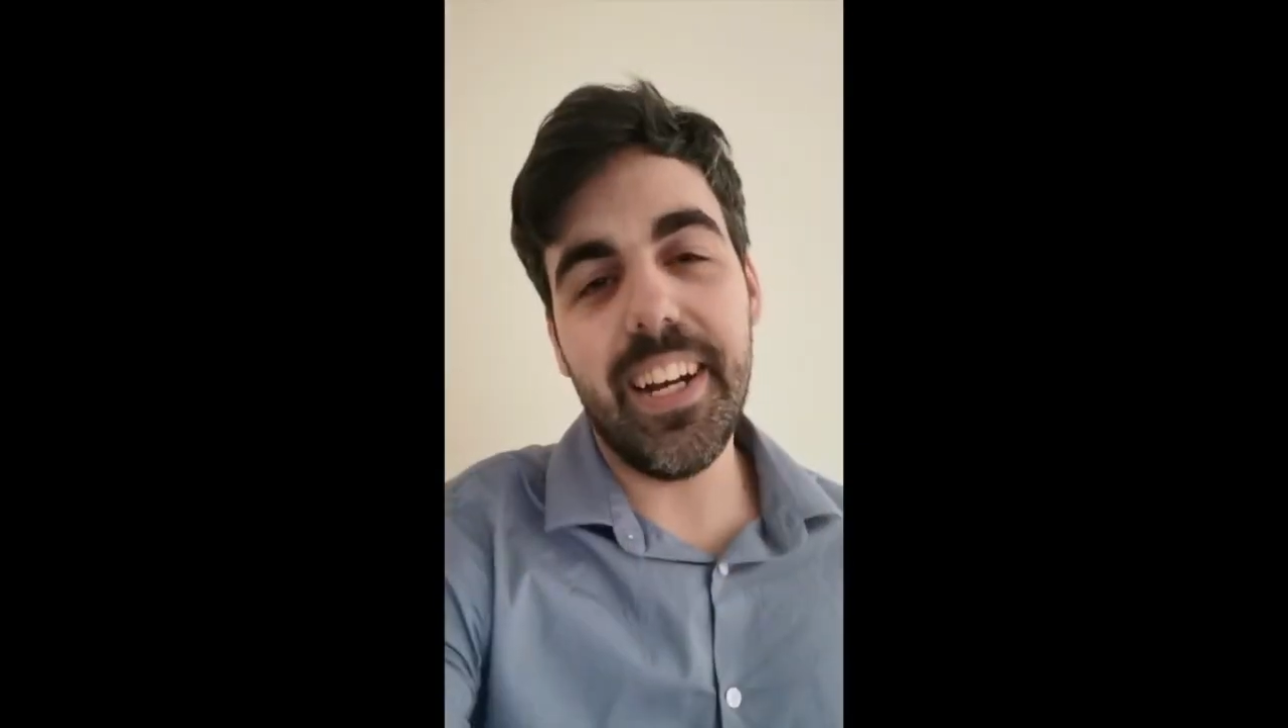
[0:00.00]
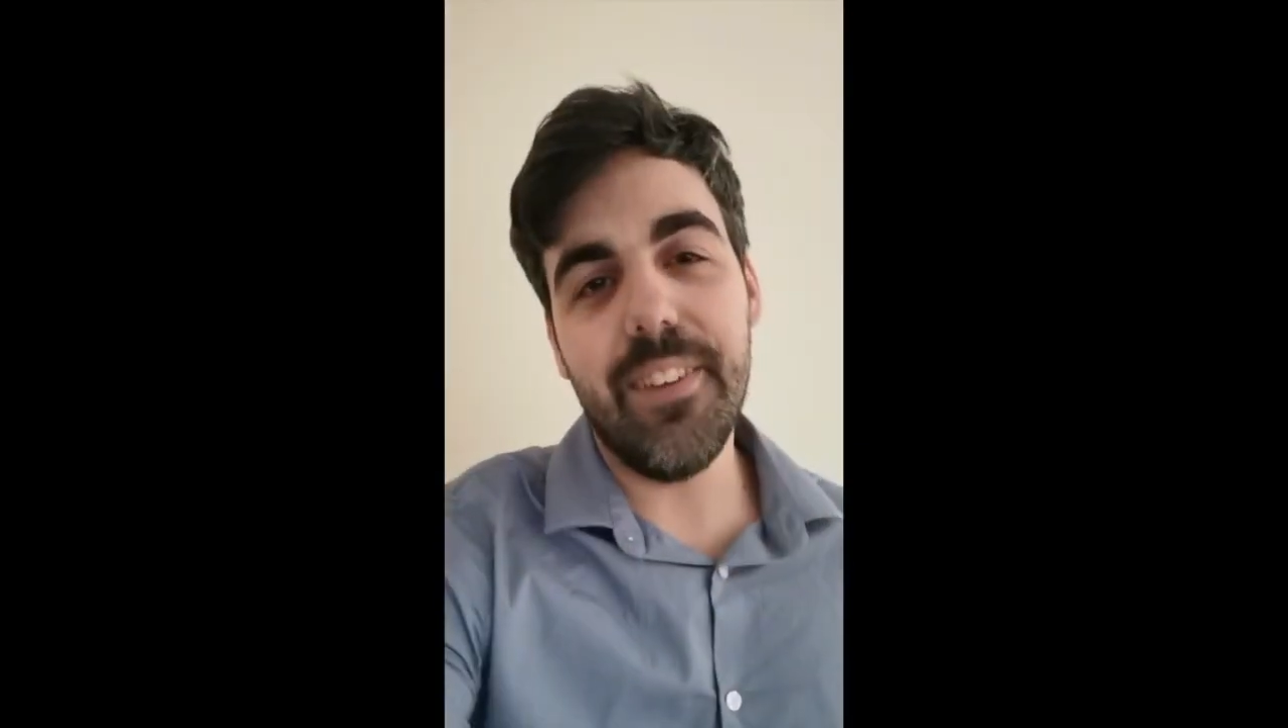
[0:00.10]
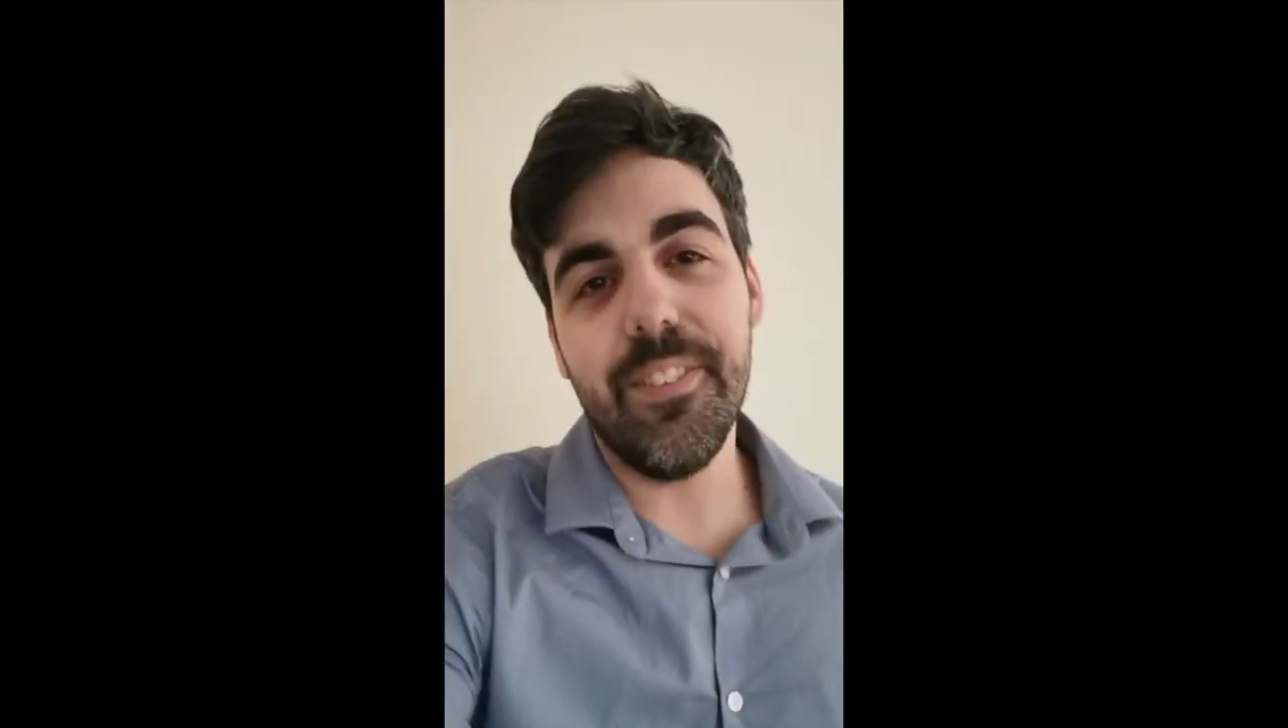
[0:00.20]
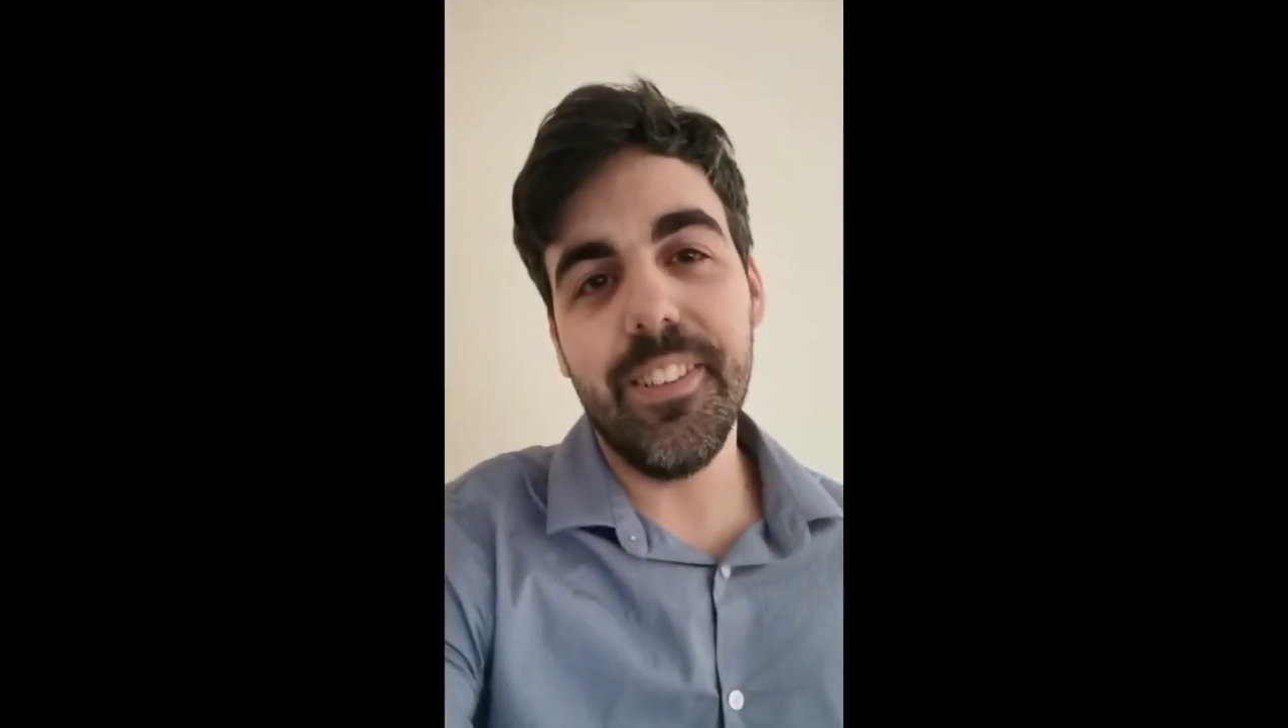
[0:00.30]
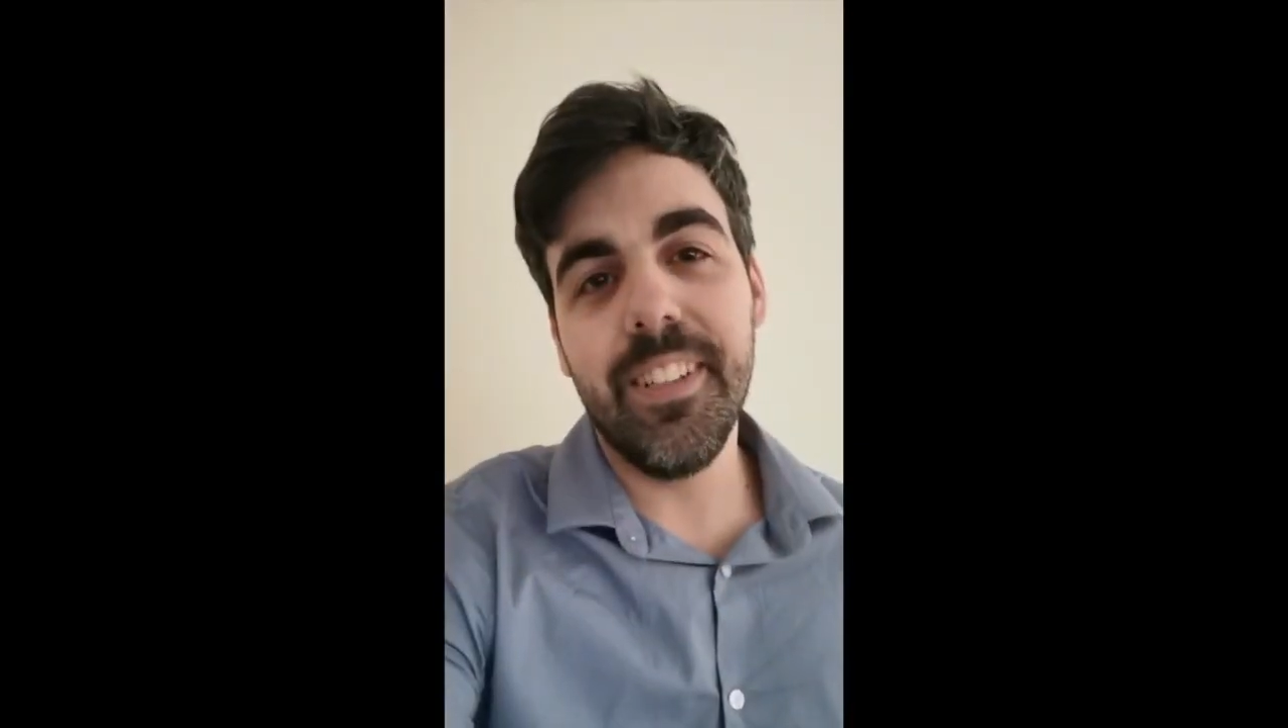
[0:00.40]

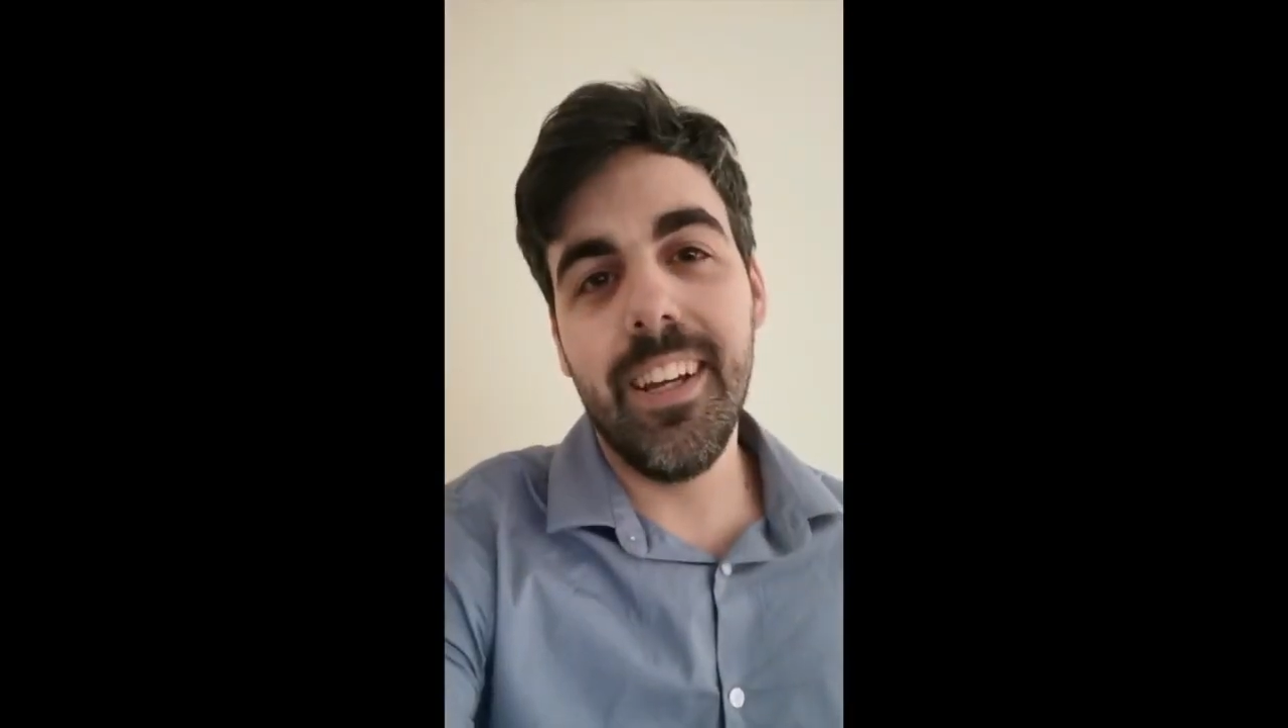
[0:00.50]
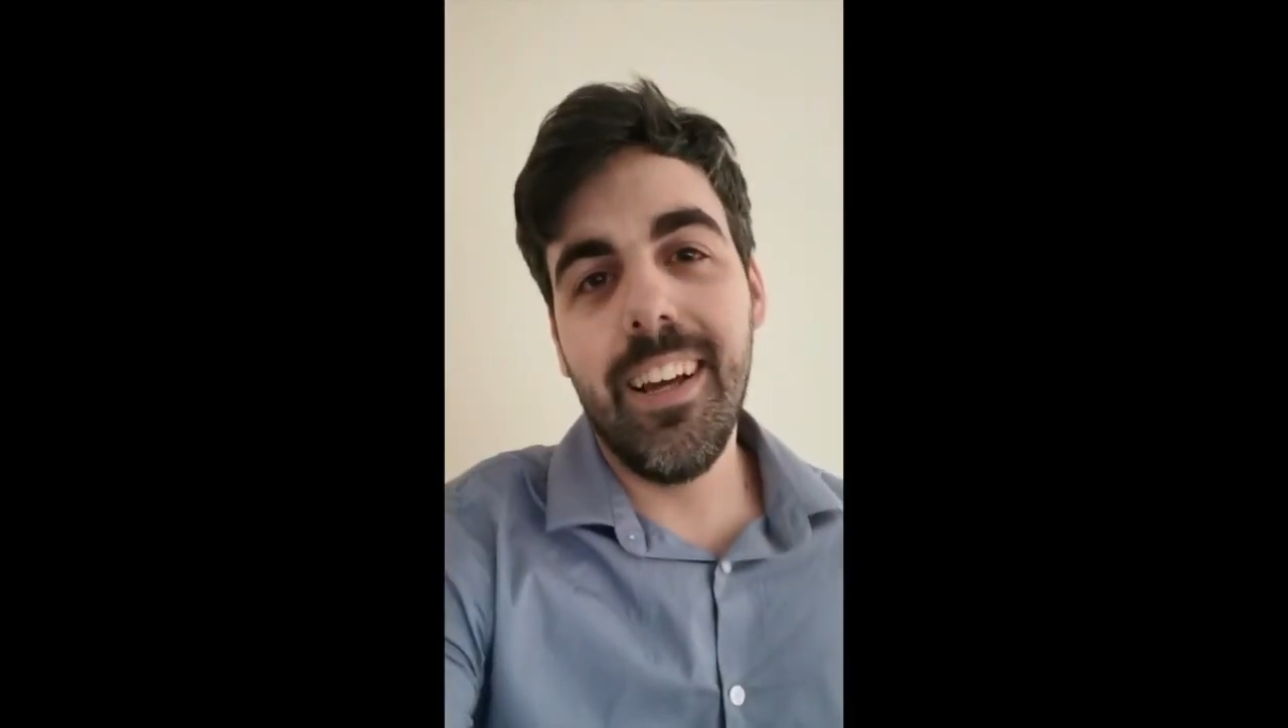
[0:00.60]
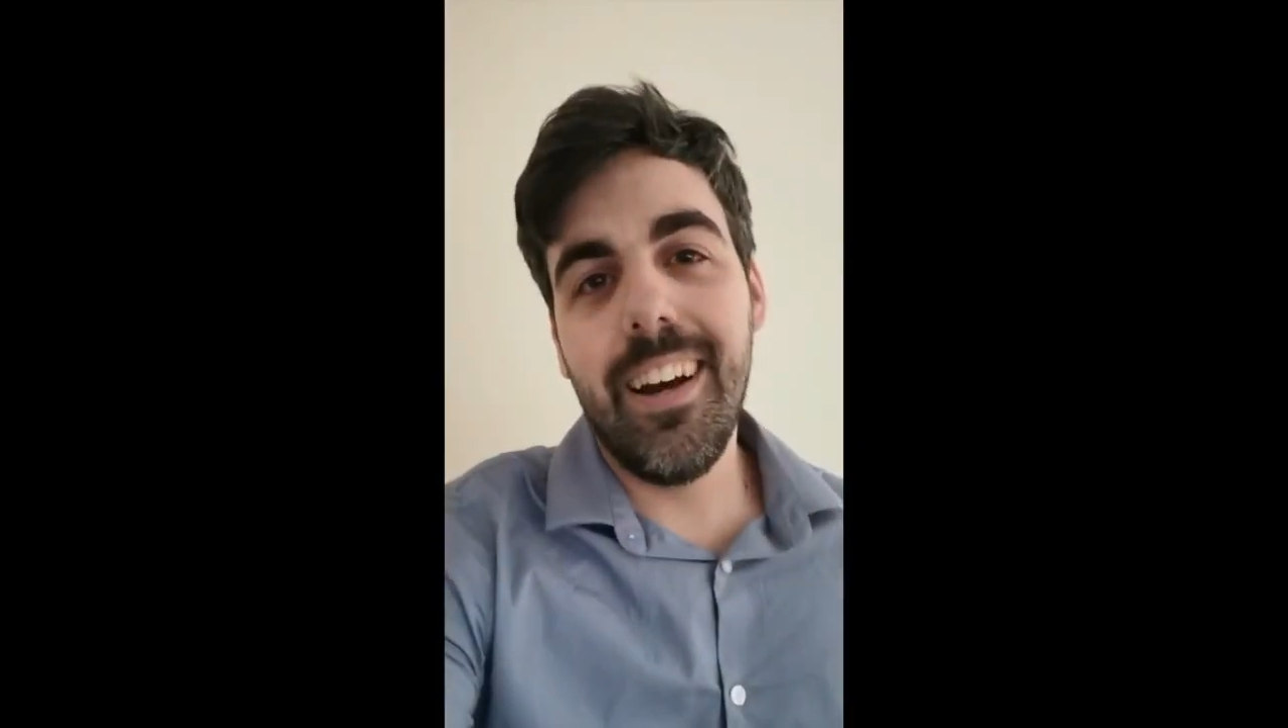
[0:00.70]
11.